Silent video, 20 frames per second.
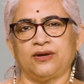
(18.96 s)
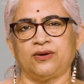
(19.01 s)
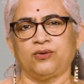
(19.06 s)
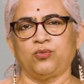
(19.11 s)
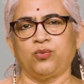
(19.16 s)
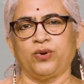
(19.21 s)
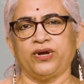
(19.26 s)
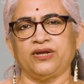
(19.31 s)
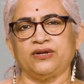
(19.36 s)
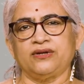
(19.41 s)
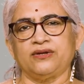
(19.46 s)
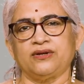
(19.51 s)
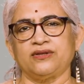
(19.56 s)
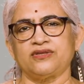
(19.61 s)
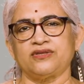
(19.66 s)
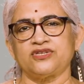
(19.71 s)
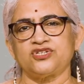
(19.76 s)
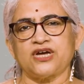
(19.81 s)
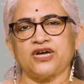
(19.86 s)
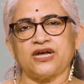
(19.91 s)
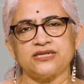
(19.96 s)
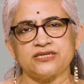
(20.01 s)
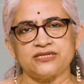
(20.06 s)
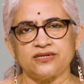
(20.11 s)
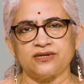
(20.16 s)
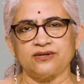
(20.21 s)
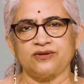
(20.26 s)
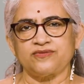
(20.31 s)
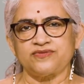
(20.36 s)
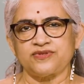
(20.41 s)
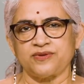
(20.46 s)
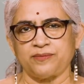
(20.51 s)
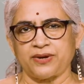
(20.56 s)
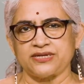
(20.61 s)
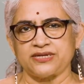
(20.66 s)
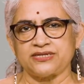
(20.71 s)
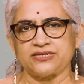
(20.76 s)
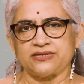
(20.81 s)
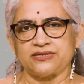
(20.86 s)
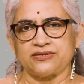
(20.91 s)
when the Chancellor of
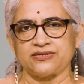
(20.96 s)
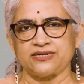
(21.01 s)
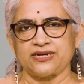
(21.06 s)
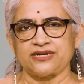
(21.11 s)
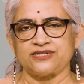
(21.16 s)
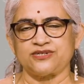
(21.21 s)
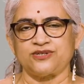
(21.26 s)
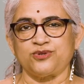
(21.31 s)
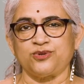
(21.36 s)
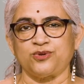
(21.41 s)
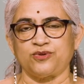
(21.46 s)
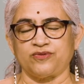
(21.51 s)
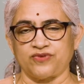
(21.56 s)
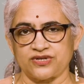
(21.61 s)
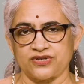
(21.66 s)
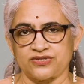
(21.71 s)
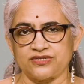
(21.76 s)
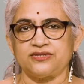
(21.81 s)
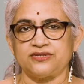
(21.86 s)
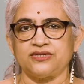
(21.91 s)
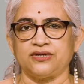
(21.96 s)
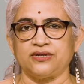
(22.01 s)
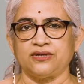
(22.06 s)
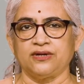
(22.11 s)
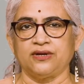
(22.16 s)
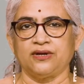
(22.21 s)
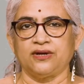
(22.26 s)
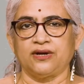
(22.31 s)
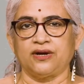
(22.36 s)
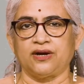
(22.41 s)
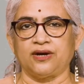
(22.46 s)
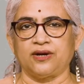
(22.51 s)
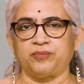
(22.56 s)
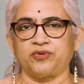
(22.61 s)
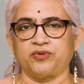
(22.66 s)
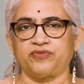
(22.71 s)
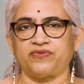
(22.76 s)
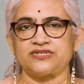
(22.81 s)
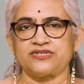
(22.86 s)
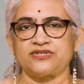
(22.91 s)
Symbiosis International University, uh,
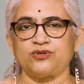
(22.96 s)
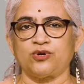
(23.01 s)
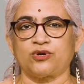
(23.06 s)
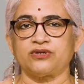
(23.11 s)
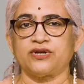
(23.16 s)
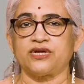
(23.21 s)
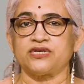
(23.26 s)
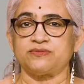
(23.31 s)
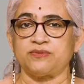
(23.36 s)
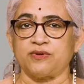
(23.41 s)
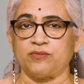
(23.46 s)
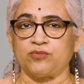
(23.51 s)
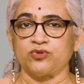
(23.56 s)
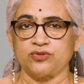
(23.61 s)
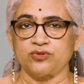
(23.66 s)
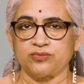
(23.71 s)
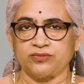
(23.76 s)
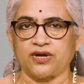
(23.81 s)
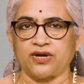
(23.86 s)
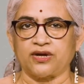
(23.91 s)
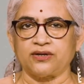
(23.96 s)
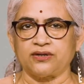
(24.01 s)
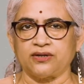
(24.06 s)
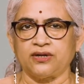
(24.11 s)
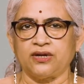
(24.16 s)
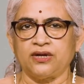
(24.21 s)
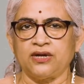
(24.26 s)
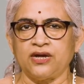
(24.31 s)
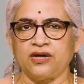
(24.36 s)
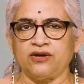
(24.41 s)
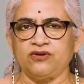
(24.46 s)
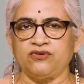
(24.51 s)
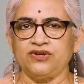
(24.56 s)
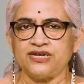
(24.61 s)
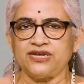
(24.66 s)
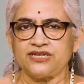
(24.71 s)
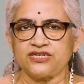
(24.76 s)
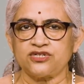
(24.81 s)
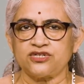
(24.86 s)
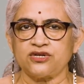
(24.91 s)
Professor Dr. S.B. Mujumdar,
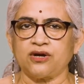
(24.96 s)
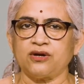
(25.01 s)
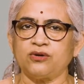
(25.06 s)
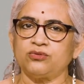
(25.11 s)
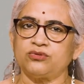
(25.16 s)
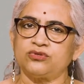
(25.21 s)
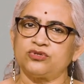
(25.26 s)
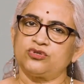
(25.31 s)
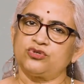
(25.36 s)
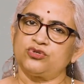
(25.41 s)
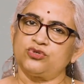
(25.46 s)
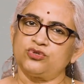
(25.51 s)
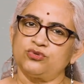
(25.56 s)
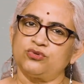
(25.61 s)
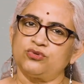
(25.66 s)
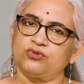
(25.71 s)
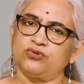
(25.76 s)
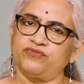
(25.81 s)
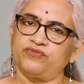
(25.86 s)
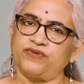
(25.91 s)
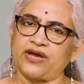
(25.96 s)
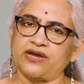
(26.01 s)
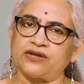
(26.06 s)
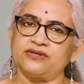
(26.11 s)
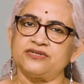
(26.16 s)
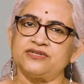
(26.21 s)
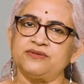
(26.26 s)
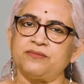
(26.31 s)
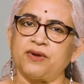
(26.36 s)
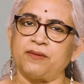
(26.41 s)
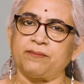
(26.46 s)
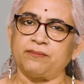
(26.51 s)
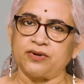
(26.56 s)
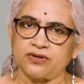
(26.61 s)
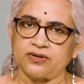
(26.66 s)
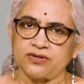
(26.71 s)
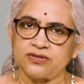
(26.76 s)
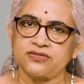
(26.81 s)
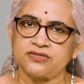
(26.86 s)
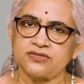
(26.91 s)
reached out to faculty
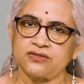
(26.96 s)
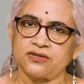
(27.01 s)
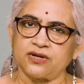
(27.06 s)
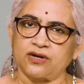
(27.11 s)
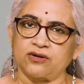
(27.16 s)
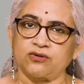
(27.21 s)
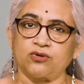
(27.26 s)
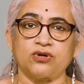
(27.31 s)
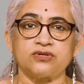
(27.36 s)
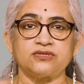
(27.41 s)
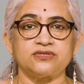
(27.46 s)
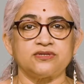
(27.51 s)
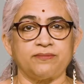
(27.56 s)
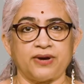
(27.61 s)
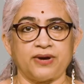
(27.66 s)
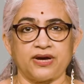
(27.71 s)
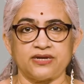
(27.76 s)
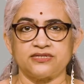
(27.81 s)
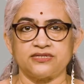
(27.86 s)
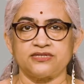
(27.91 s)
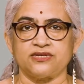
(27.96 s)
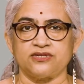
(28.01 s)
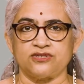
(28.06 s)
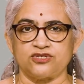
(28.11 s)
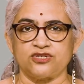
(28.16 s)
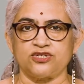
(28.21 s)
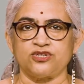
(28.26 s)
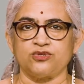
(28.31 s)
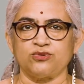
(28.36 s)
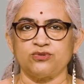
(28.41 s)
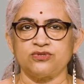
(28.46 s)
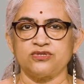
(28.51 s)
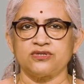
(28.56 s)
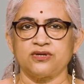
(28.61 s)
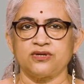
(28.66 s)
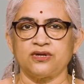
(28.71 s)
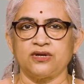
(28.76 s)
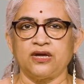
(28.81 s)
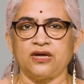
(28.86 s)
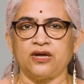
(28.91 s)
members across Symbiosis Institutes
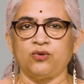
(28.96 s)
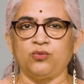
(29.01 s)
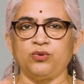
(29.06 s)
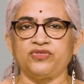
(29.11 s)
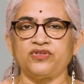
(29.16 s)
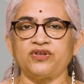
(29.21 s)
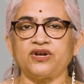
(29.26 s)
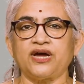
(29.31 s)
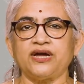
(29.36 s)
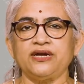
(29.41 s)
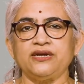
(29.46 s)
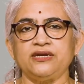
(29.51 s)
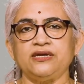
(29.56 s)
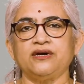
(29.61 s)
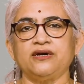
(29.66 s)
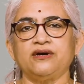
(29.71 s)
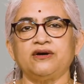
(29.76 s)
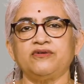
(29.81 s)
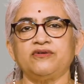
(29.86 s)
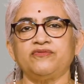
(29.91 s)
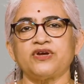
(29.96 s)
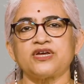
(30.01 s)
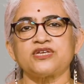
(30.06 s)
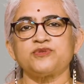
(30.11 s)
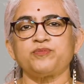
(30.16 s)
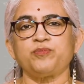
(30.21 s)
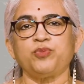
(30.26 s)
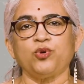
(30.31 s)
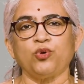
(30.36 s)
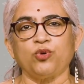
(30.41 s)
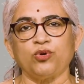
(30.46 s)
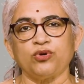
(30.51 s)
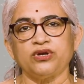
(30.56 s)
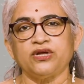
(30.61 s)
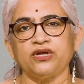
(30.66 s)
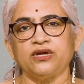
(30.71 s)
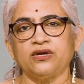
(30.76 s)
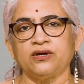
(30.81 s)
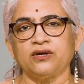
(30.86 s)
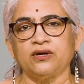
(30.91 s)
with an idea of
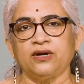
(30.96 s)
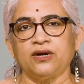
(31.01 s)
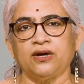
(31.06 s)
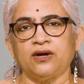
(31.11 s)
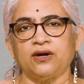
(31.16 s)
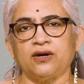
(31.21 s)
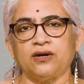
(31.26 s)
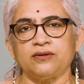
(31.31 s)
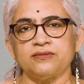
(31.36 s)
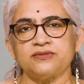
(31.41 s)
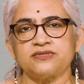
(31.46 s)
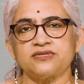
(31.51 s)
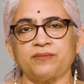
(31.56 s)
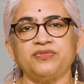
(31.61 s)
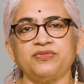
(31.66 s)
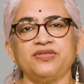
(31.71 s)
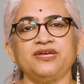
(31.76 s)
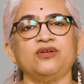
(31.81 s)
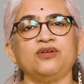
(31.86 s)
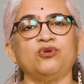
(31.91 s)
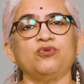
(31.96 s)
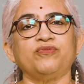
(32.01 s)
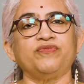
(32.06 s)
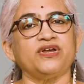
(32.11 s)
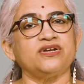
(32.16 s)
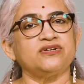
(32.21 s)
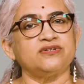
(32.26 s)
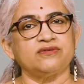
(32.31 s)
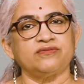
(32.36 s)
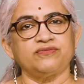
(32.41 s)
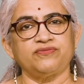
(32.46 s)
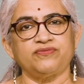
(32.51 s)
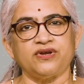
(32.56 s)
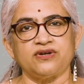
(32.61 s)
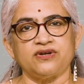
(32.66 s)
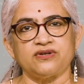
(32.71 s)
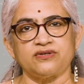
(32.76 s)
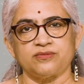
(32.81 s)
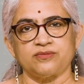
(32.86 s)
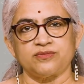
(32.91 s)
exploring something innovative
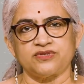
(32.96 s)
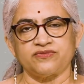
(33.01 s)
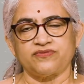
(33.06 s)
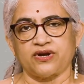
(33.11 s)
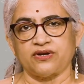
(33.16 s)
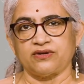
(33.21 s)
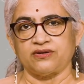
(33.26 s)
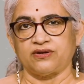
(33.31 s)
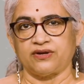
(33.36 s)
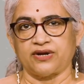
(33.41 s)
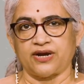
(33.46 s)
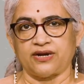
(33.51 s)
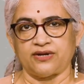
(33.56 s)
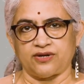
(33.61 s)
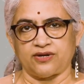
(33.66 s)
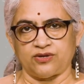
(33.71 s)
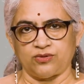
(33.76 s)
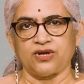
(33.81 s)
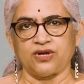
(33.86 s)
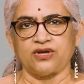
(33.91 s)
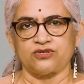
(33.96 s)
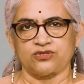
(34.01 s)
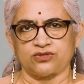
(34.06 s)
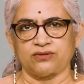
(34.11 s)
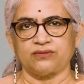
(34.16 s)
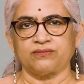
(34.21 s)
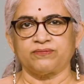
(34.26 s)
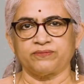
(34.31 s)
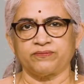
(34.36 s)
in terms of undergrad education